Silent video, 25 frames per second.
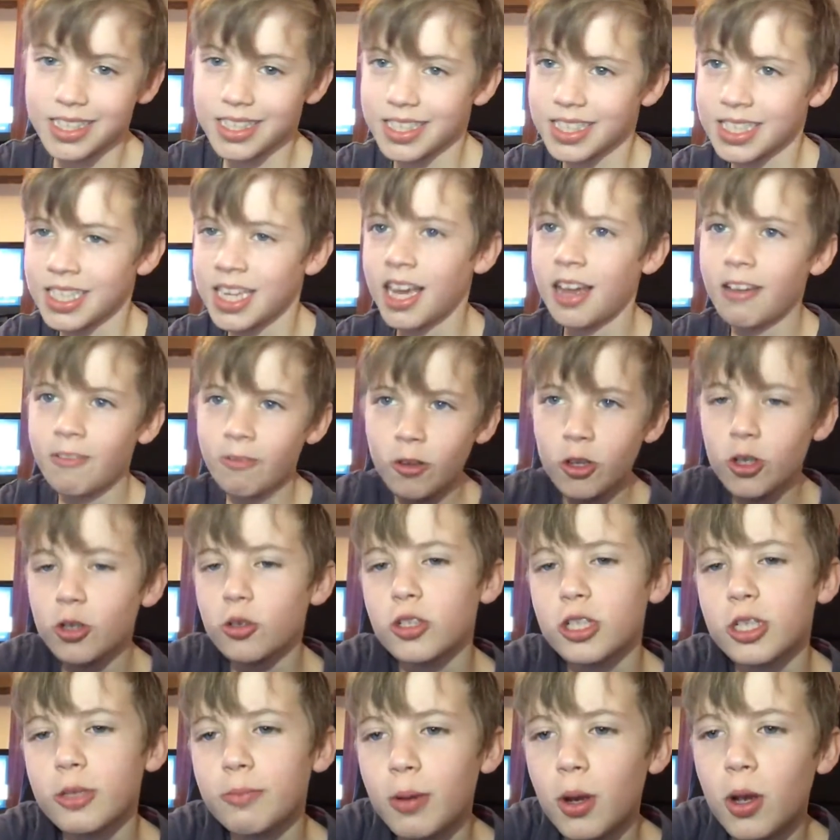I thought you were
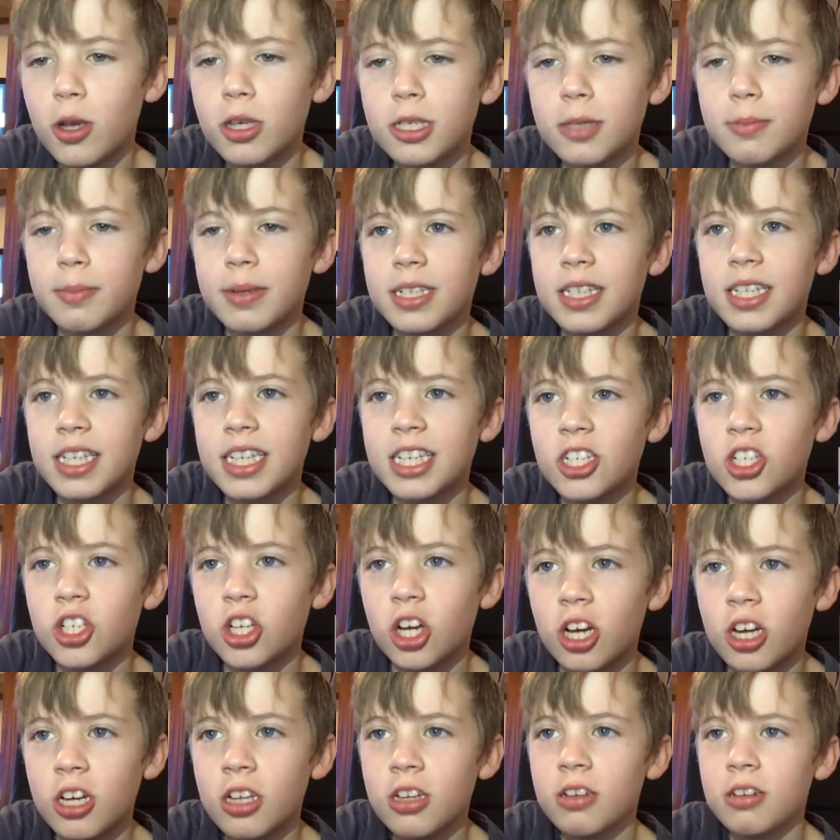supposed to be a teacher.
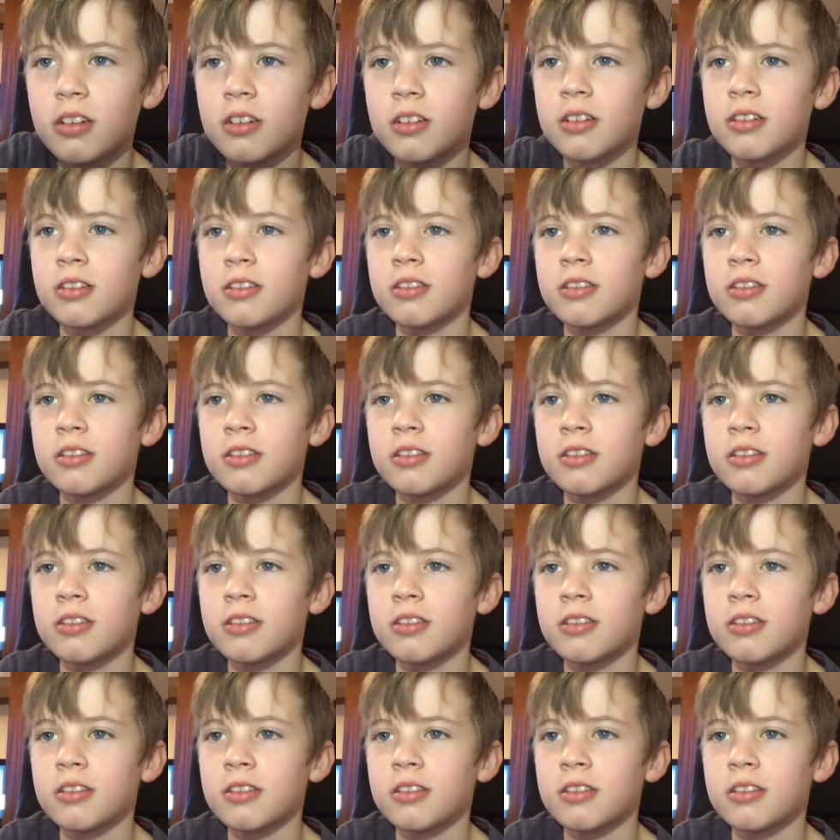Yeah,